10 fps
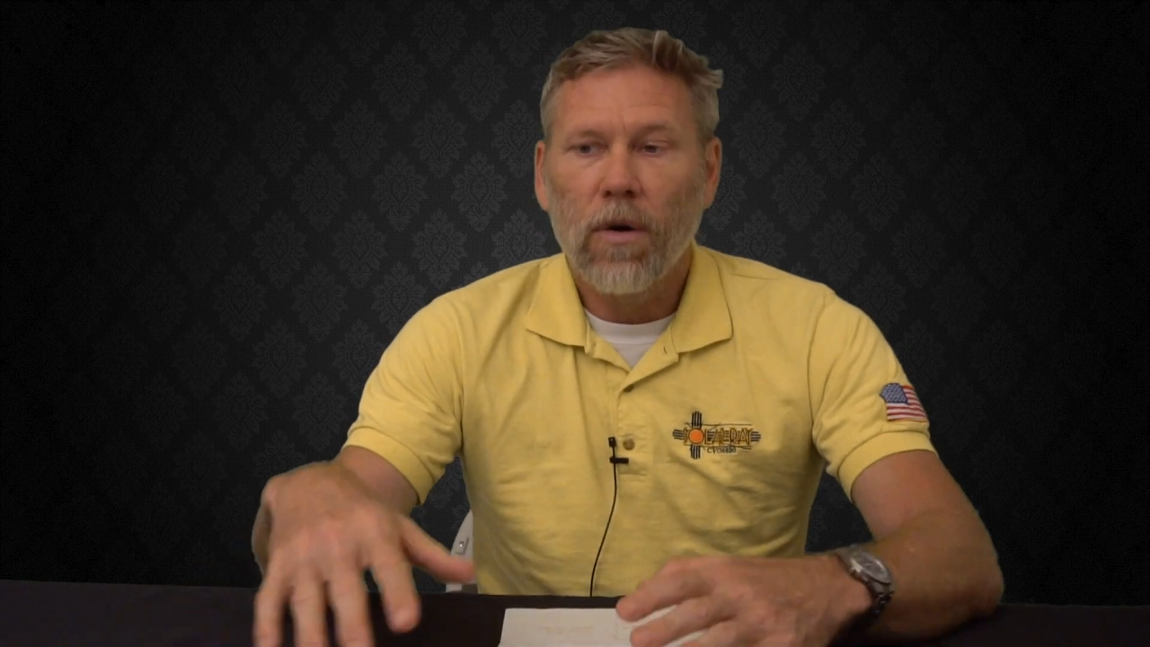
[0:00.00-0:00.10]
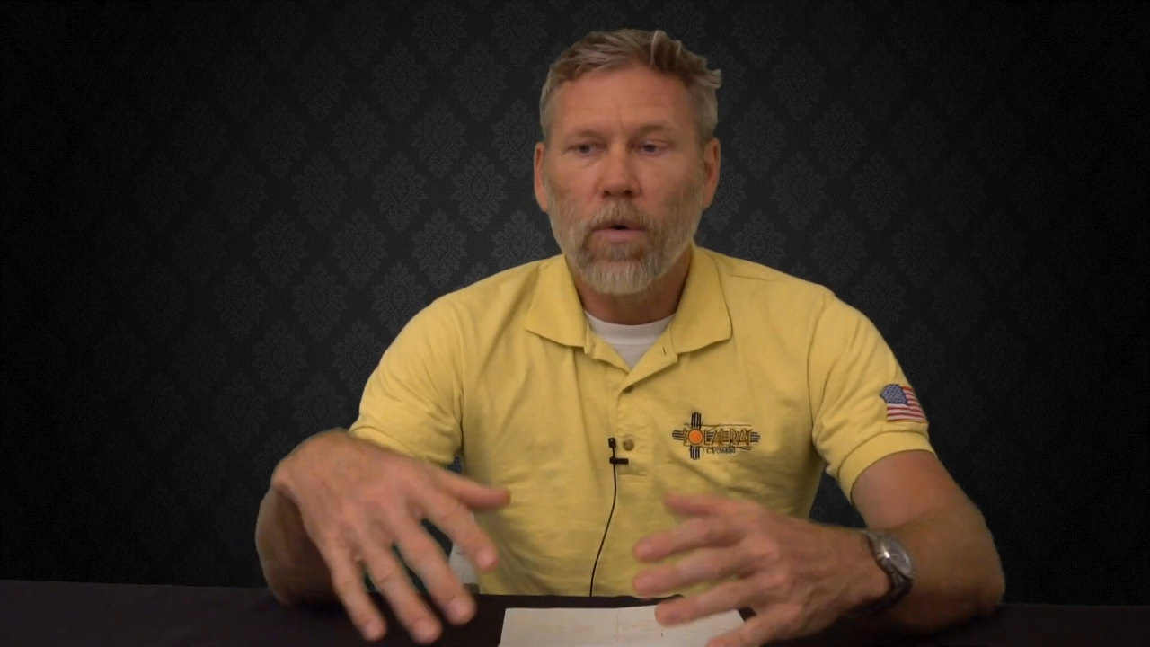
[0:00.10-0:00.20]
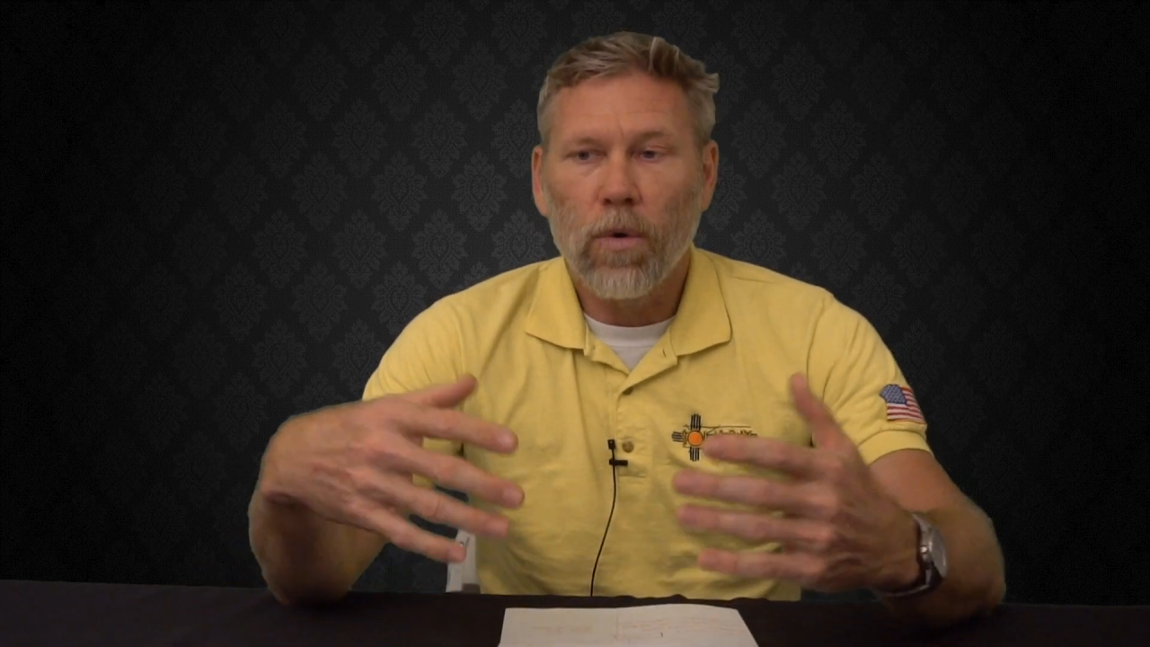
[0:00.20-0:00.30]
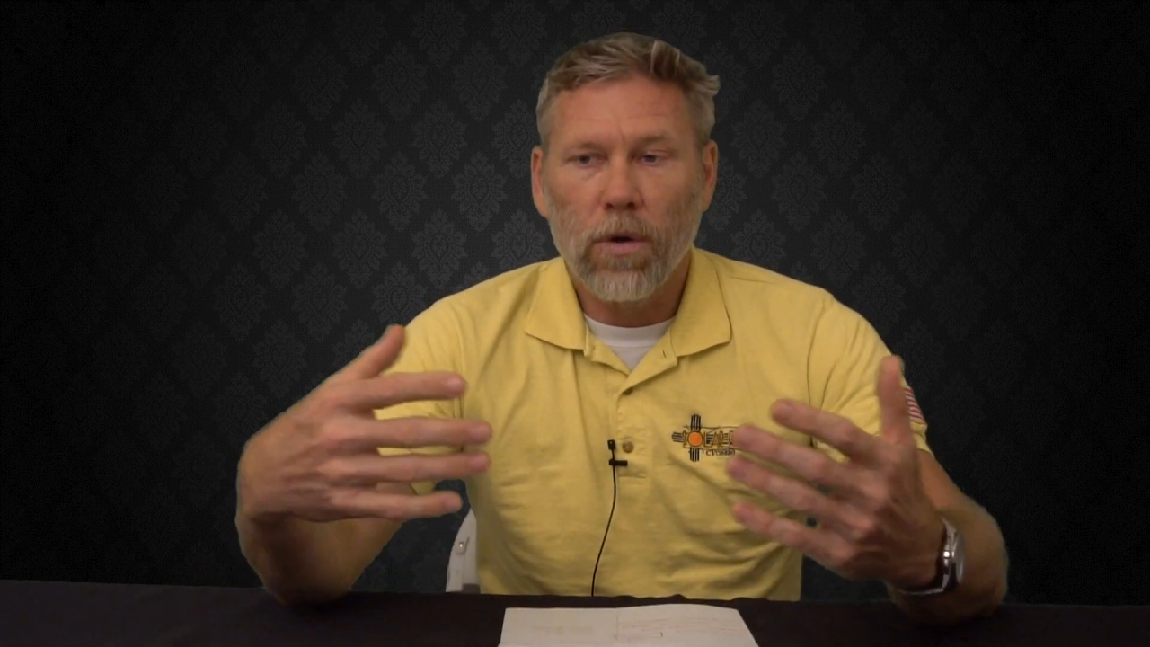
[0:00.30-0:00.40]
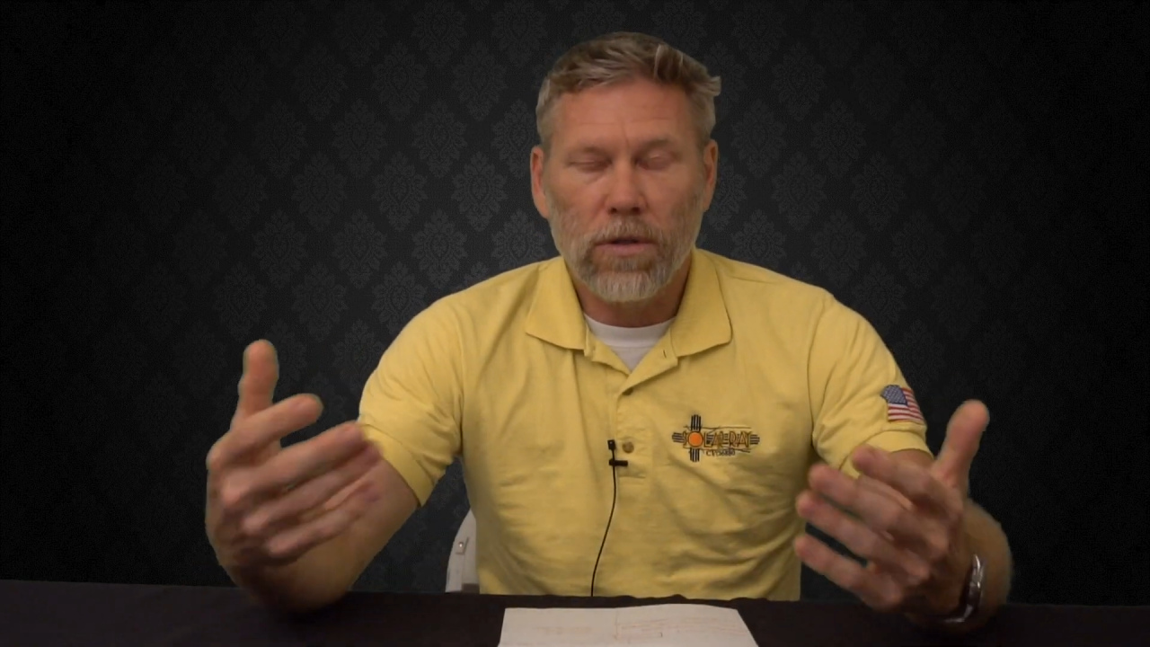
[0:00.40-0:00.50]

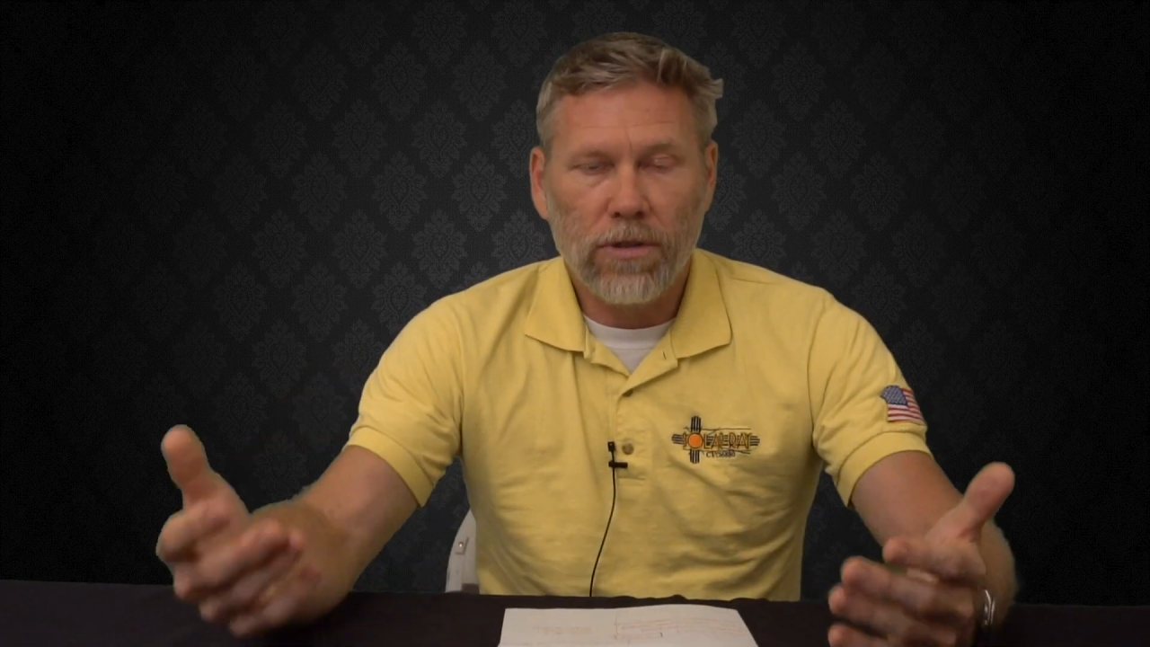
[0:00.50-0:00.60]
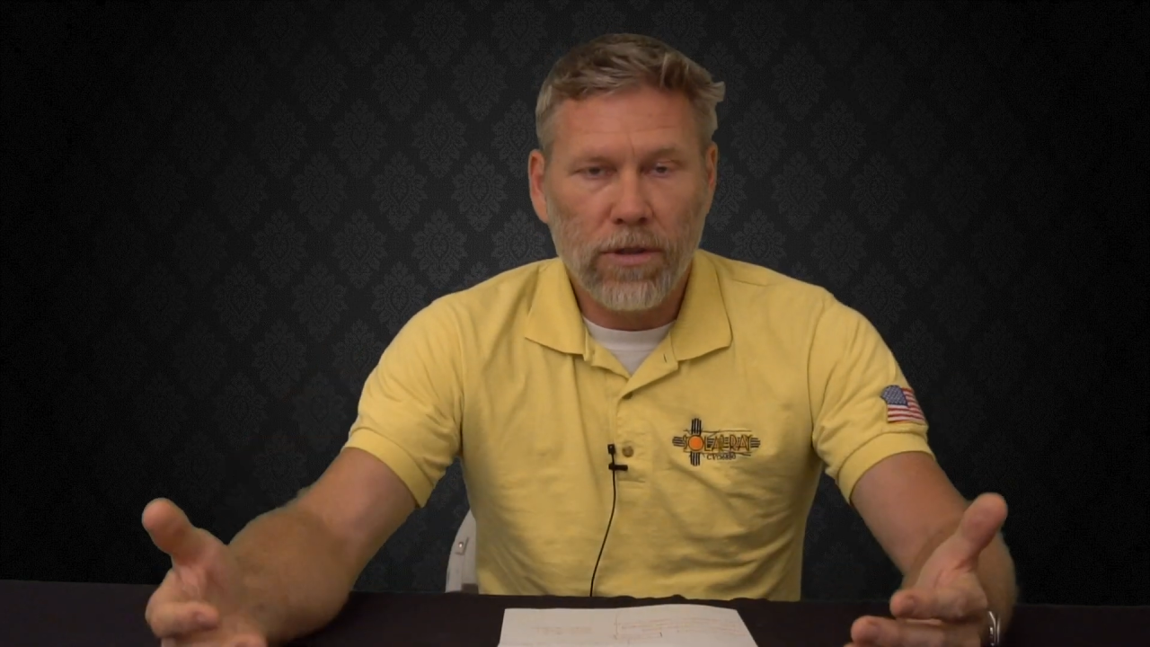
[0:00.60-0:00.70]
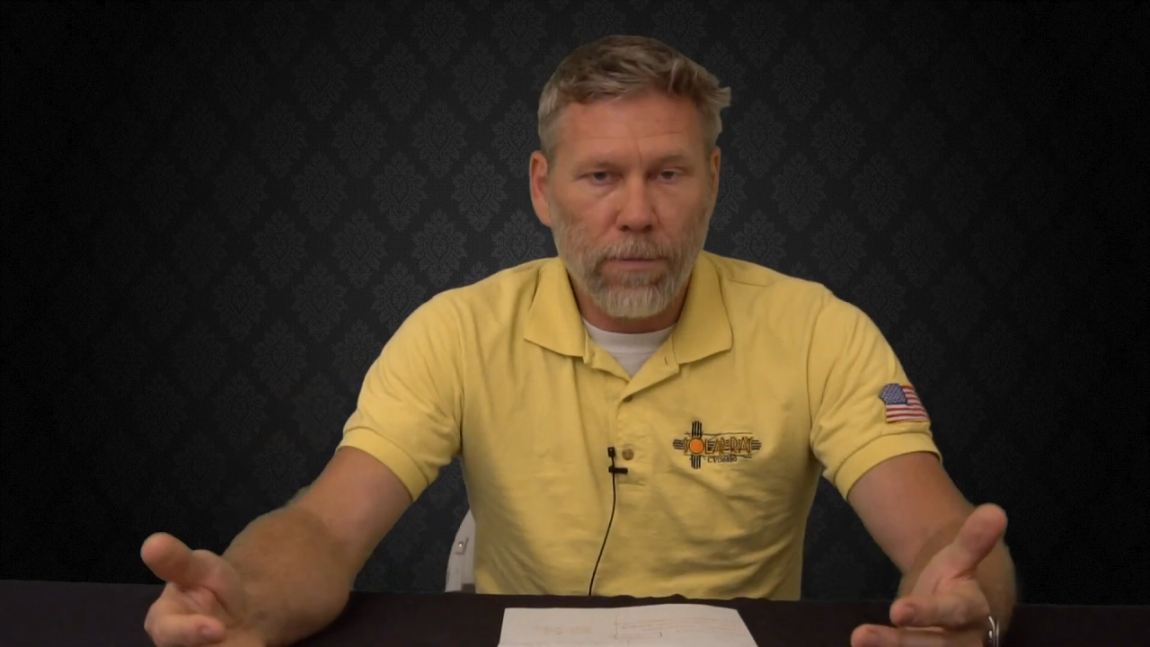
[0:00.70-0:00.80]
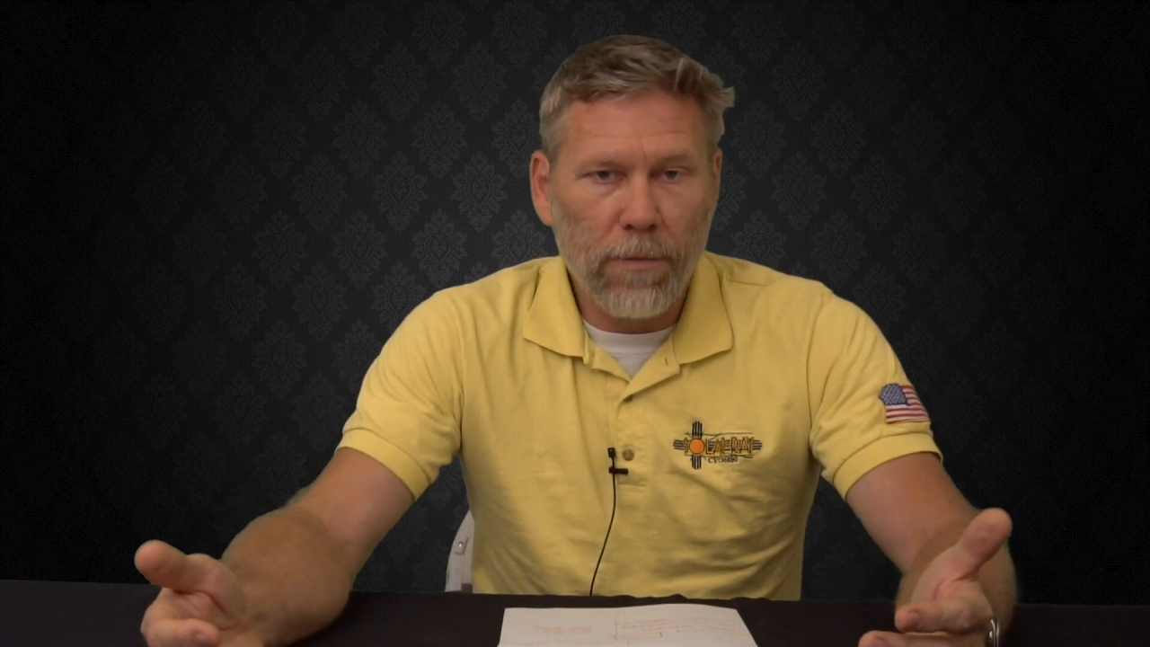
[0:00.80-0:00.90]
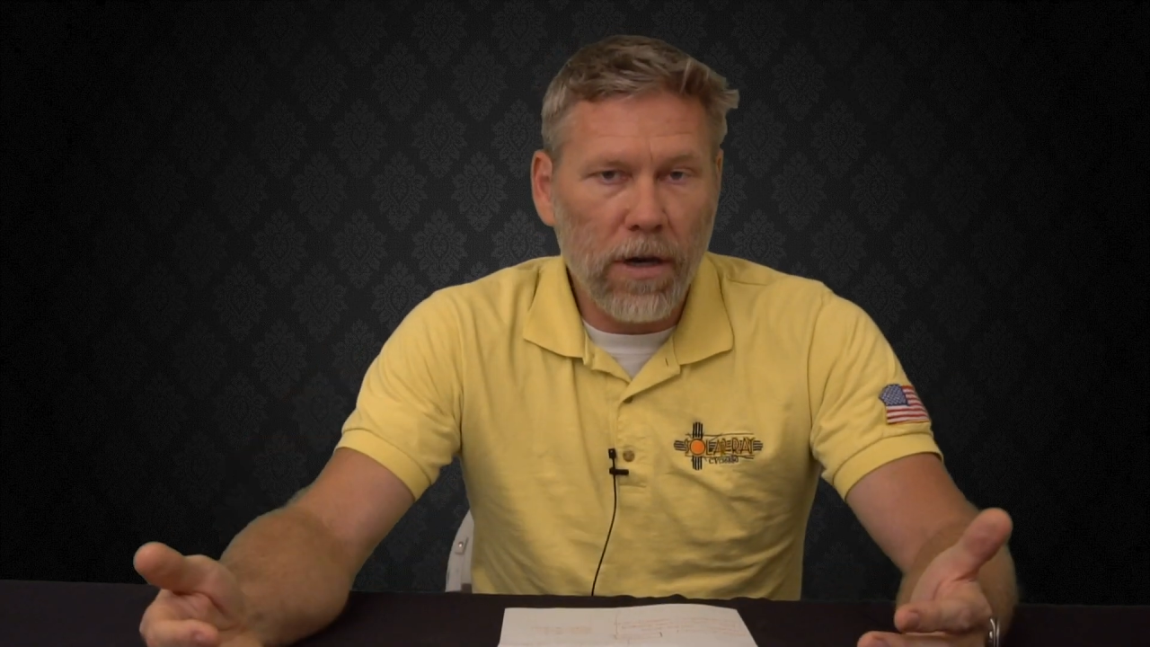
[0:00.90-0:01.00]
or some